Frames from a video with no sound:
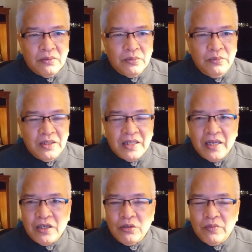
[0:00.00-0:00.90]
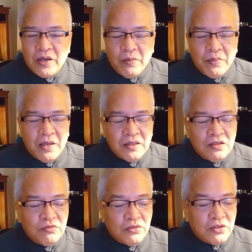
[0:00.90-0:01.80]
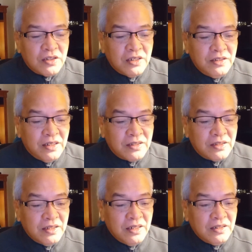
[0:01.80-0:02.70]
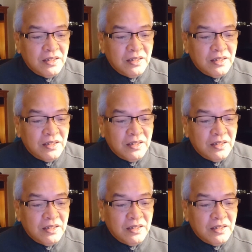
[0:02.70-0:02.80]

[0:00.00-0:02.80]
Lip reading: we thank you very much for suggesting